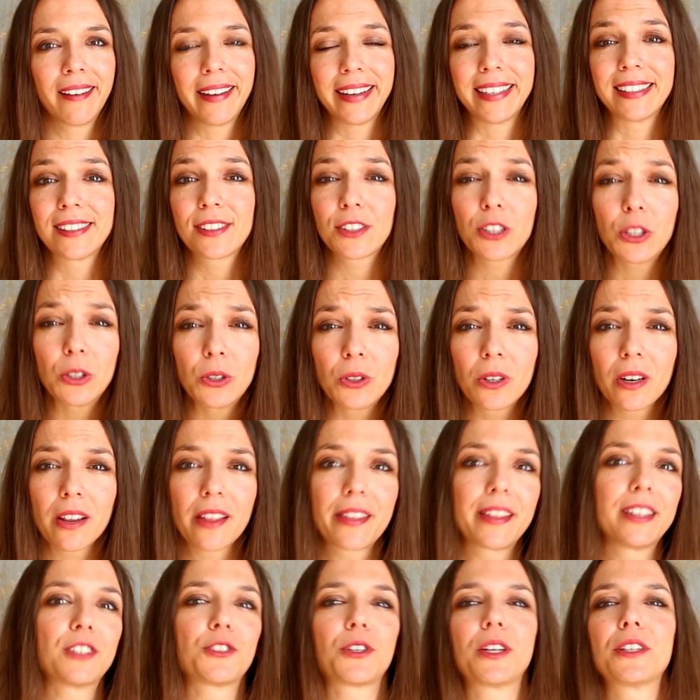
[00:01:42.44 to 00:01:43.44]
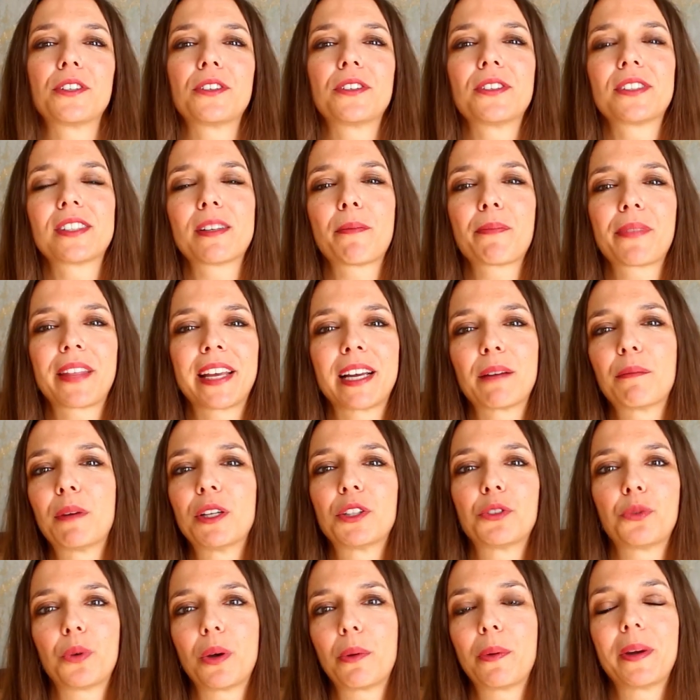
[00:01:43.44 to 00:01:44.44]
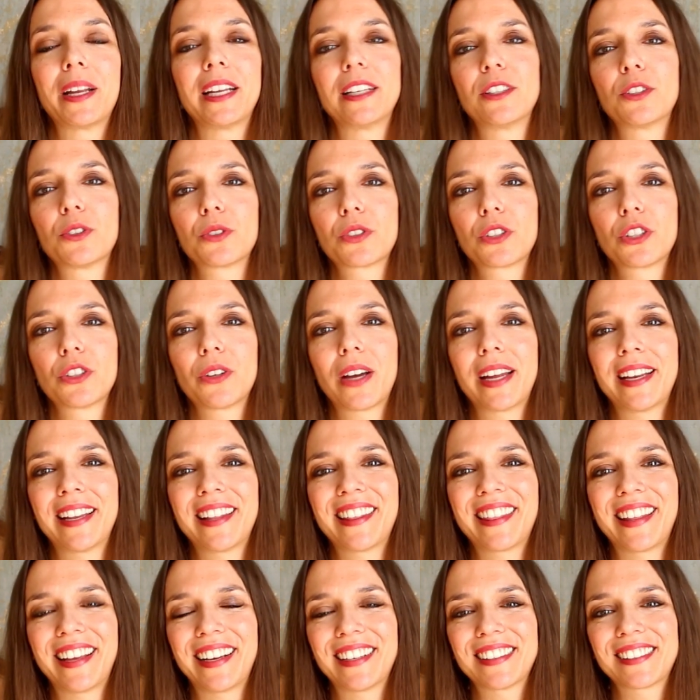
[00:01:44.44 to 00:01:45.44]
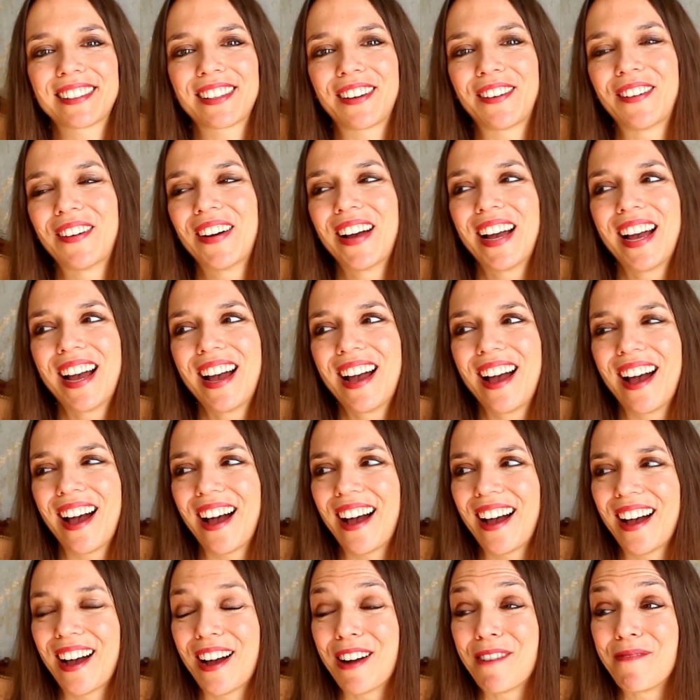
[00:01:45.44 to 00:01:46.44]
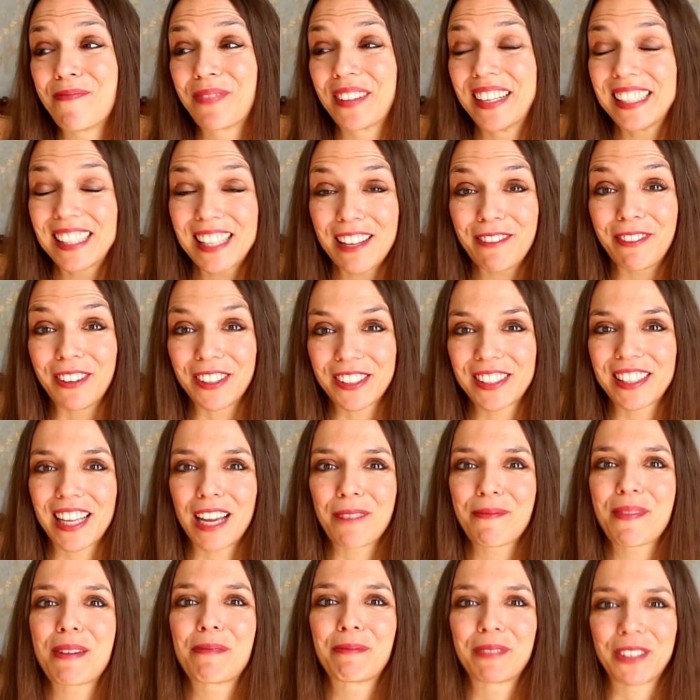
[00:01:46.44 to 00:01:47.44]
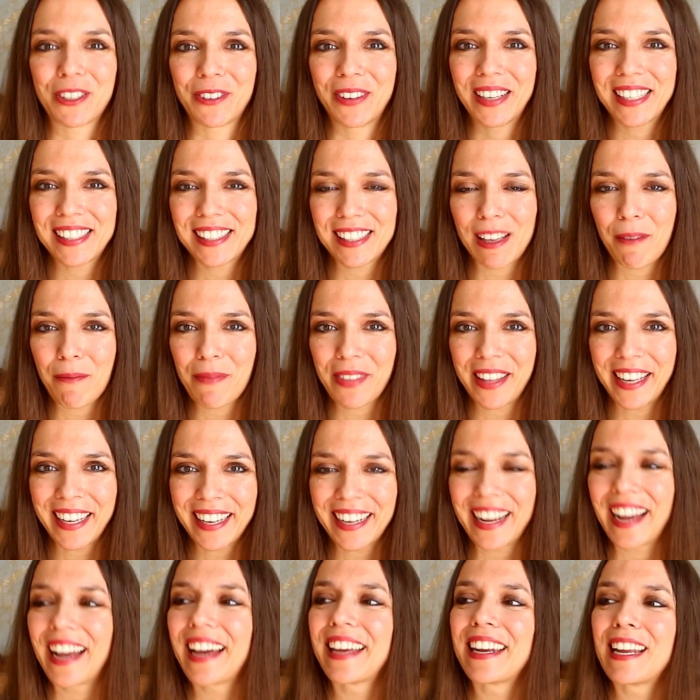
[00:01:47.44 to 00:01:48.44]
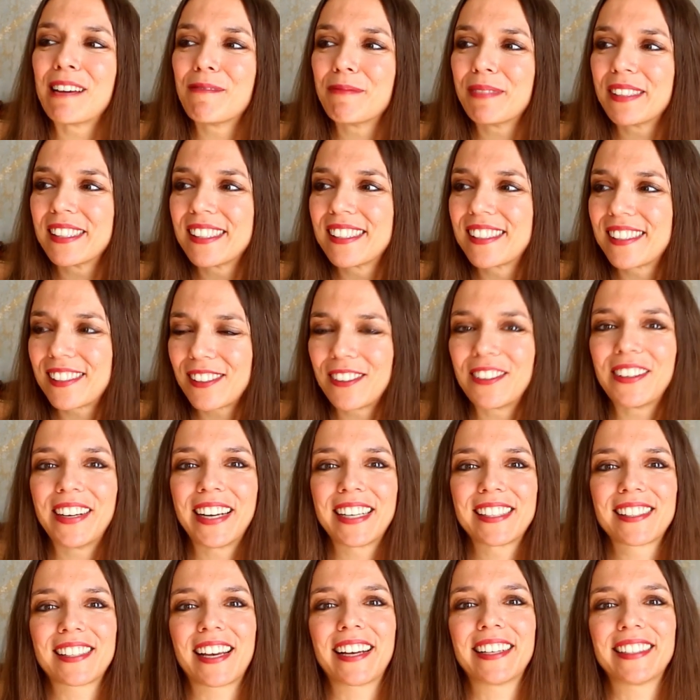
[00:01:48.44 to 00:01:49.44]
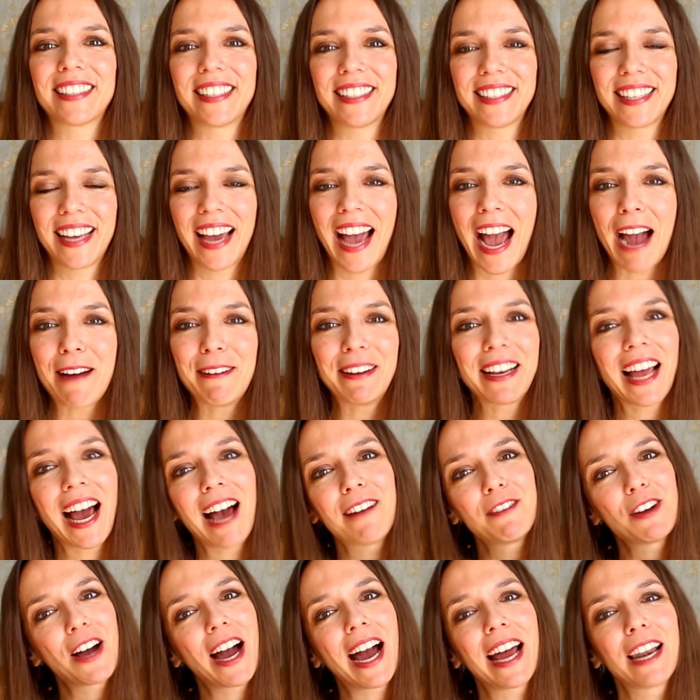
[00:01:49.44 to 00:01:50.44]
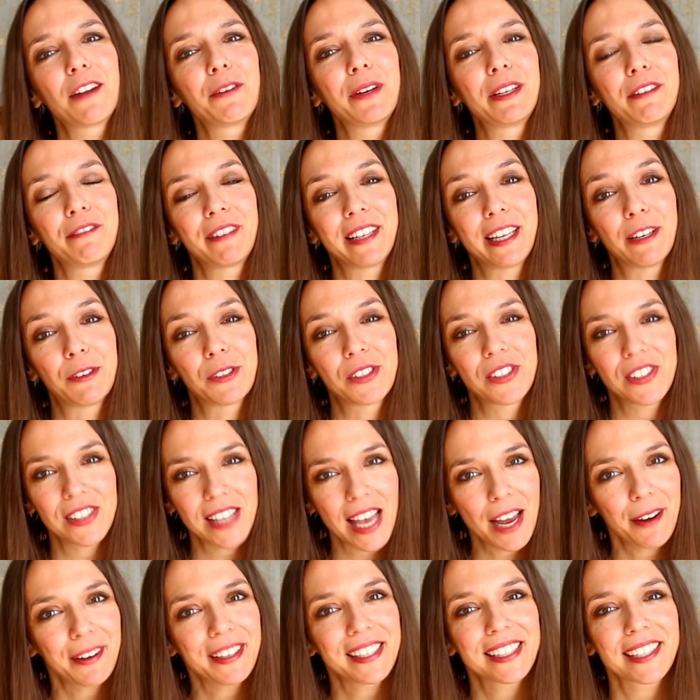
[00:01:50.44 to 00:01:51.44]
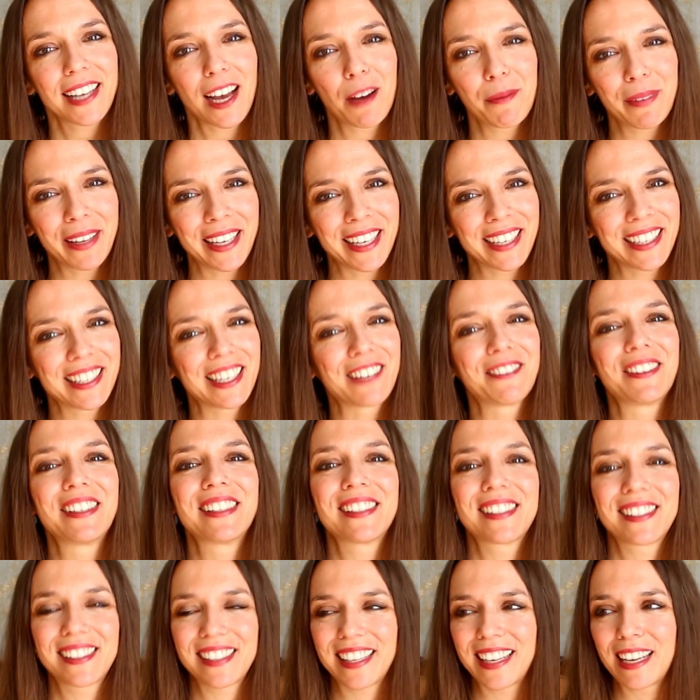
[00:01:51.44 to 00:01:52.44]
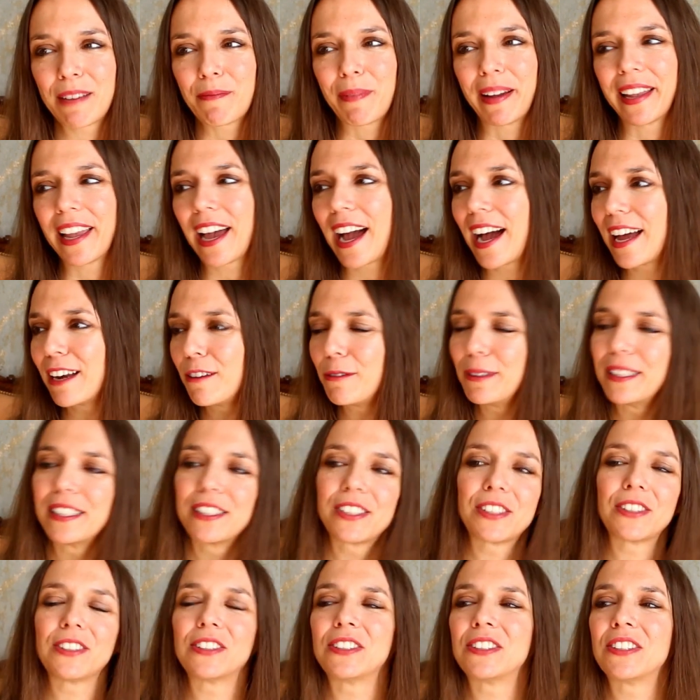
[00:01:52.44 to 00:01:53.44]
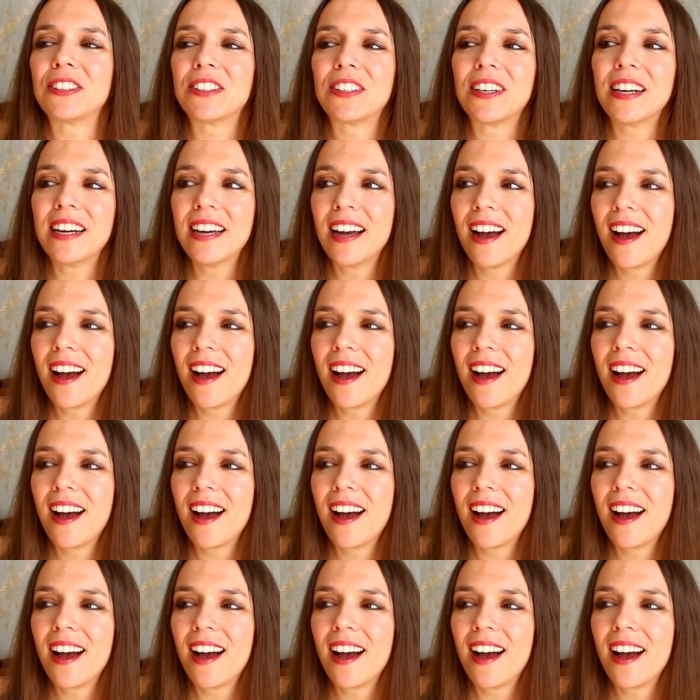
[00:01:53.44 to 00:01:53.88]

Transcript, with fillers: in school they try to do something, but we really don't do anything. So um, it's the first time I'm doing something and I'm so excited. I will have a Halloween video series coming. You will see my Halloween tour.